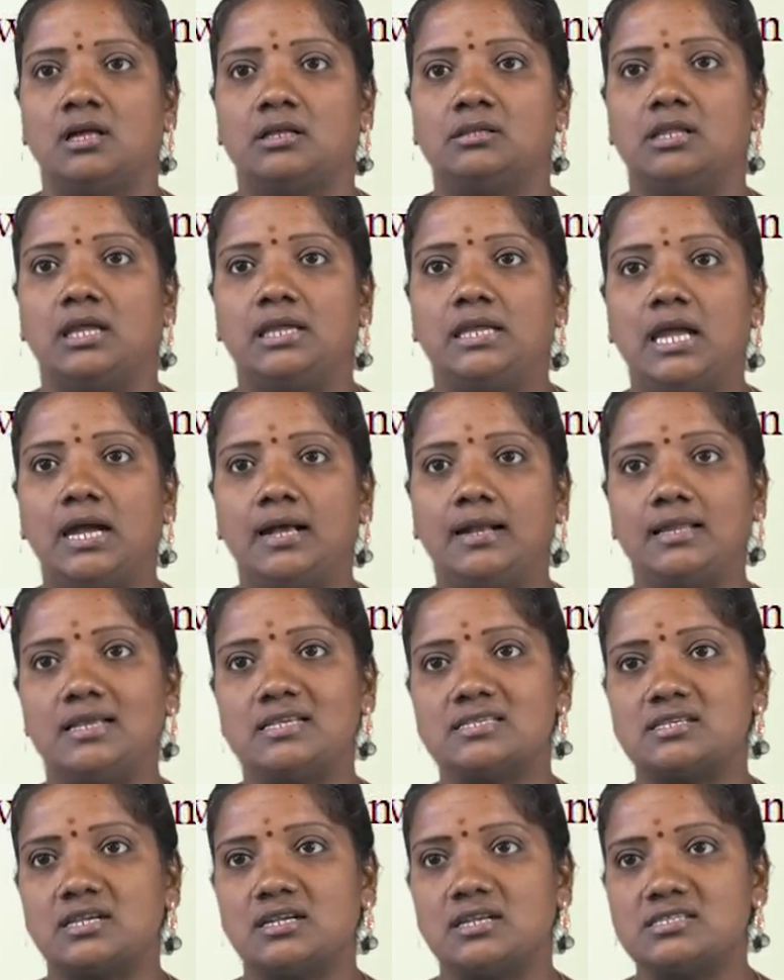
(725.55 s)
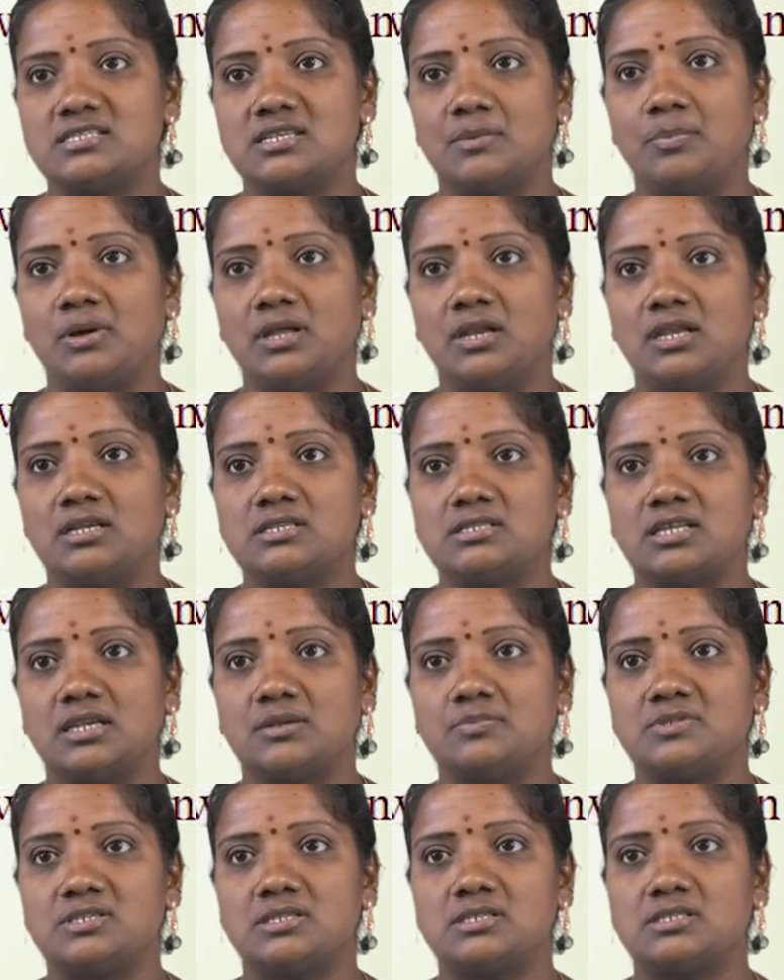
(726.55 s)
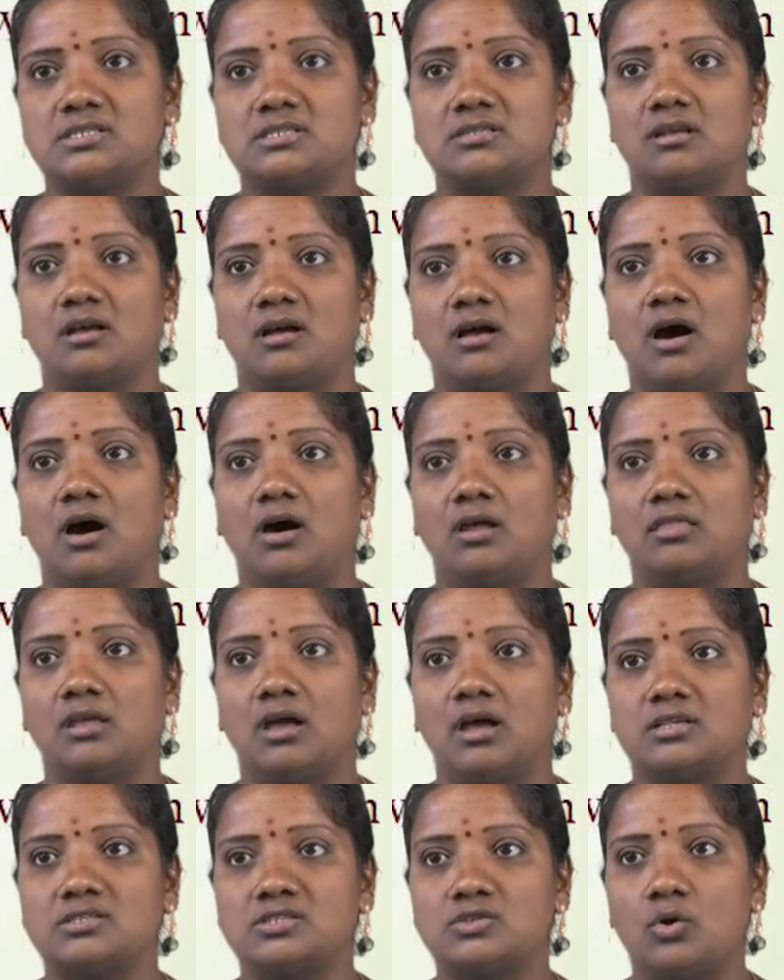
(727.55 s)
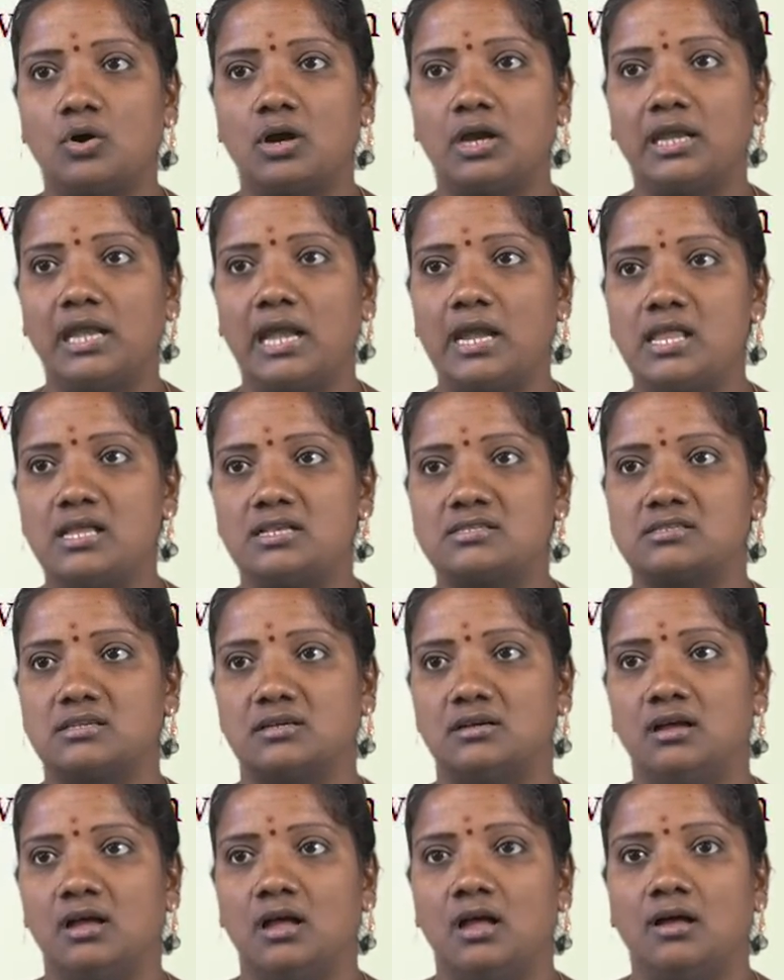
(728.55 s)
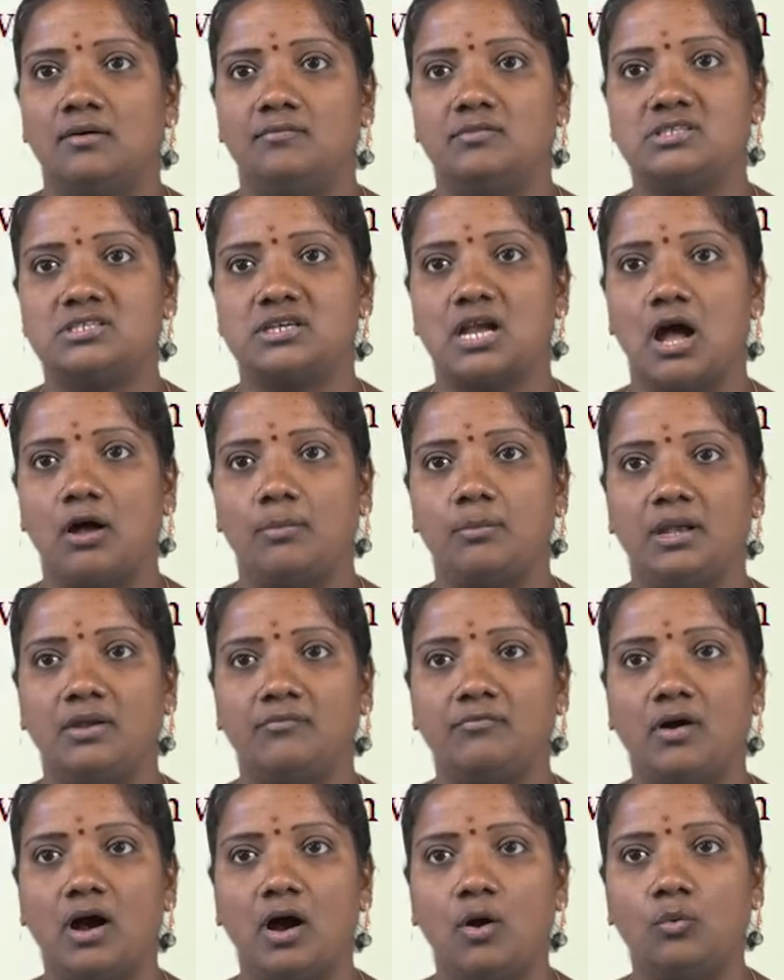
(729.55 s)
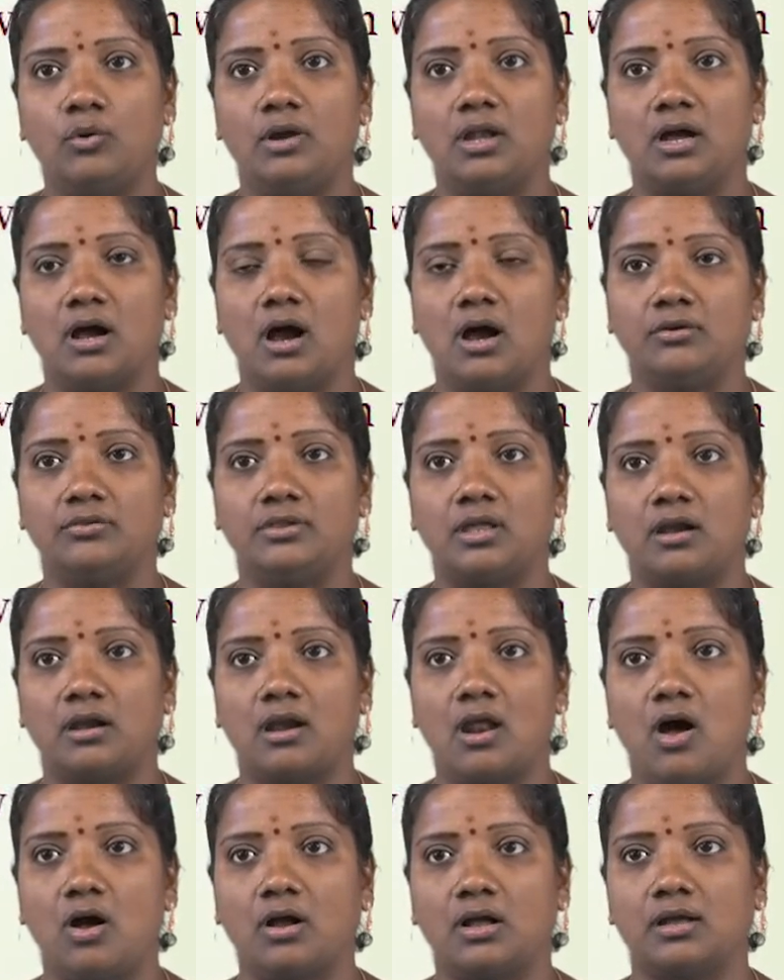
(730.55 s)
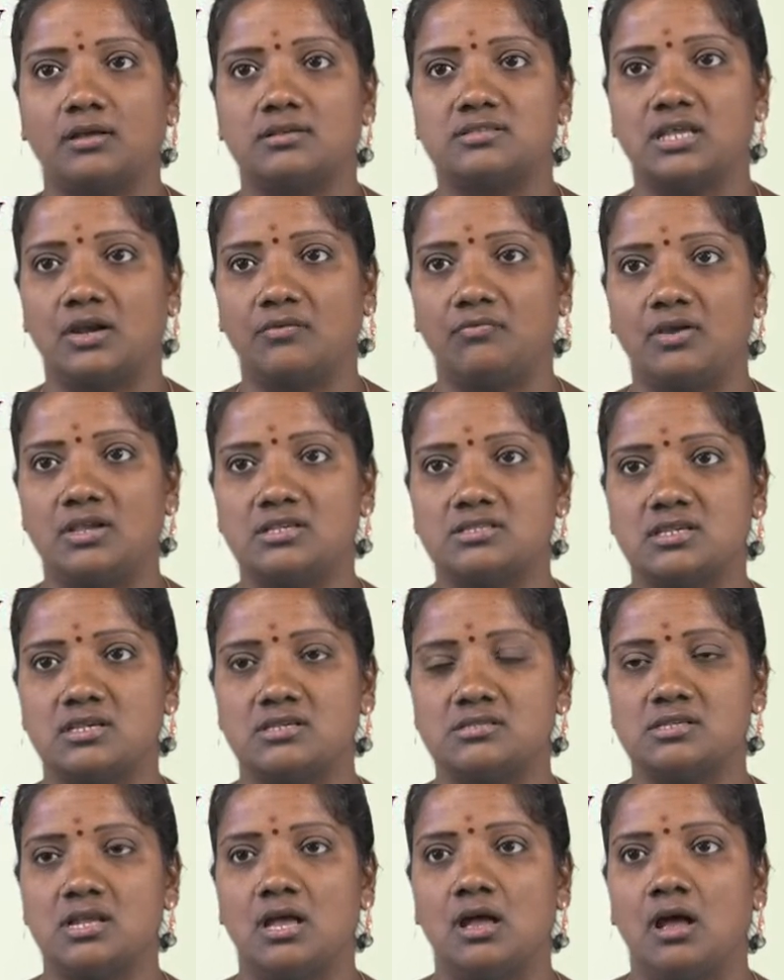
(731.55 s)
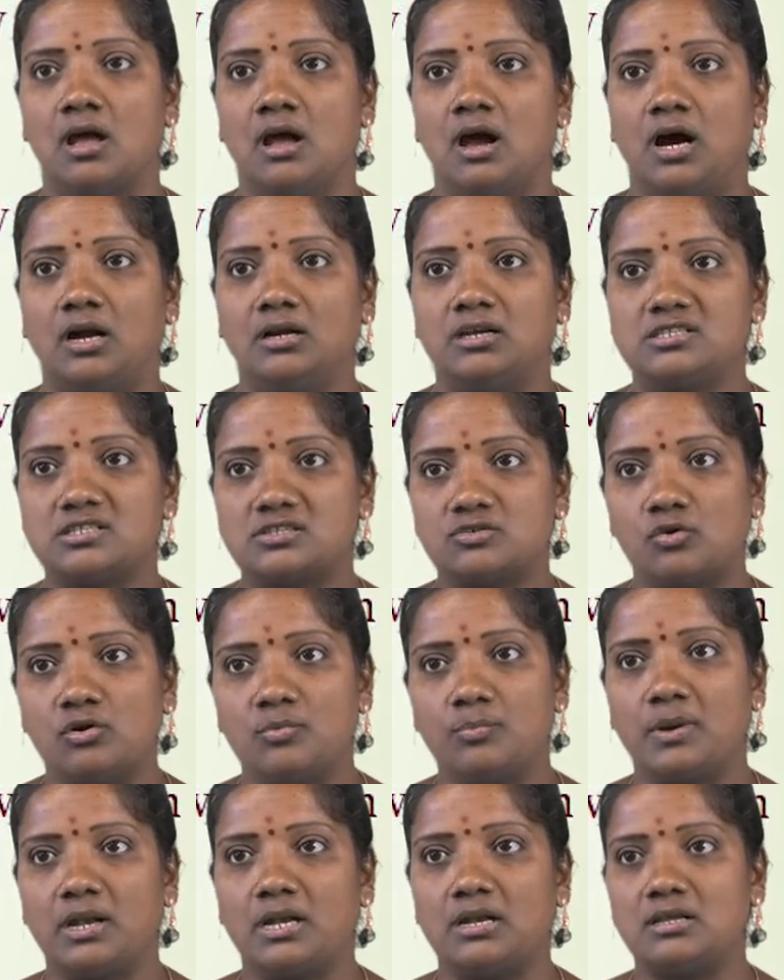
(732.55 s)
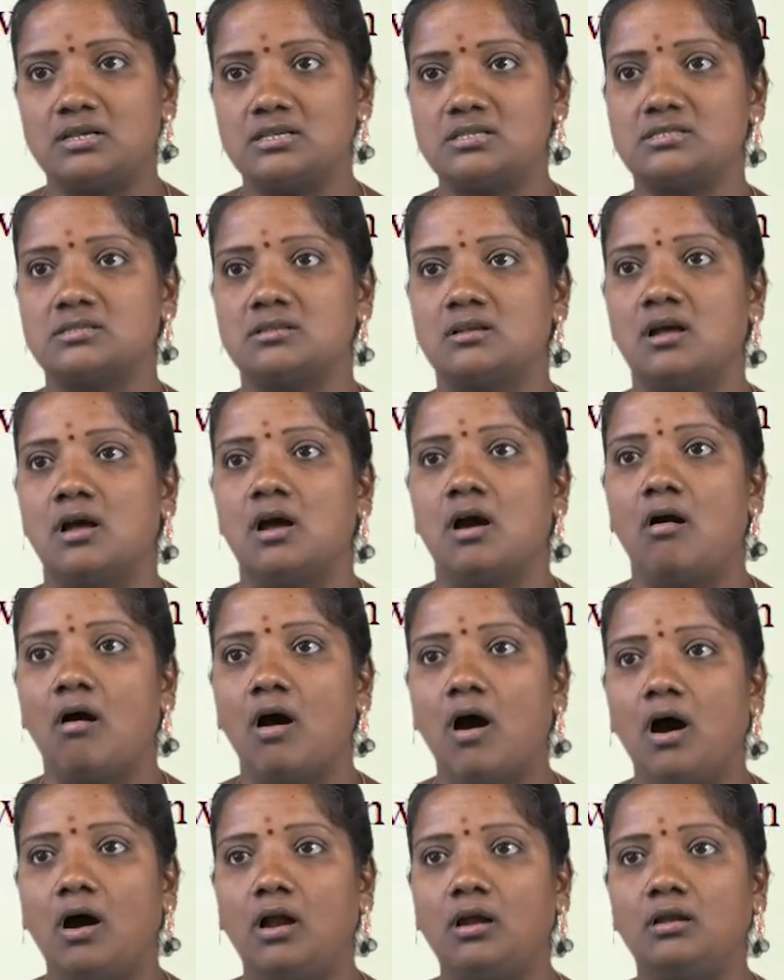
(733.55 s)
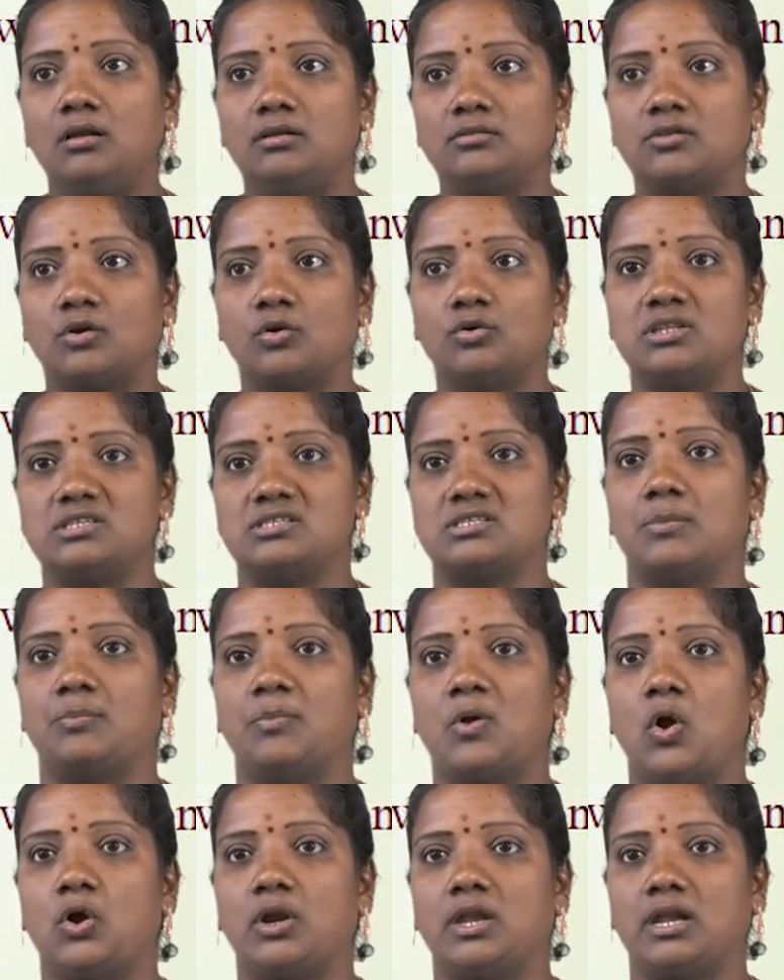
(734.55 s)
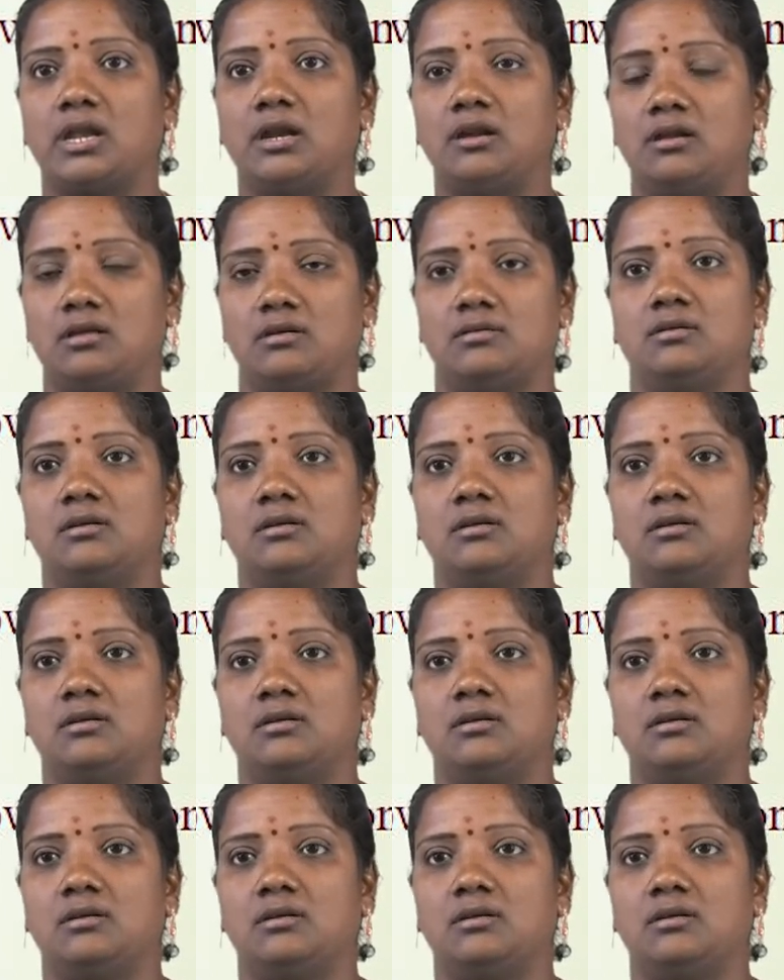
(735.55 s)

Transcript: The earliest deciphered inscriptions are the Asokan edicts, which have been found on the rock surfaces and stone pillars all through the subcontinent.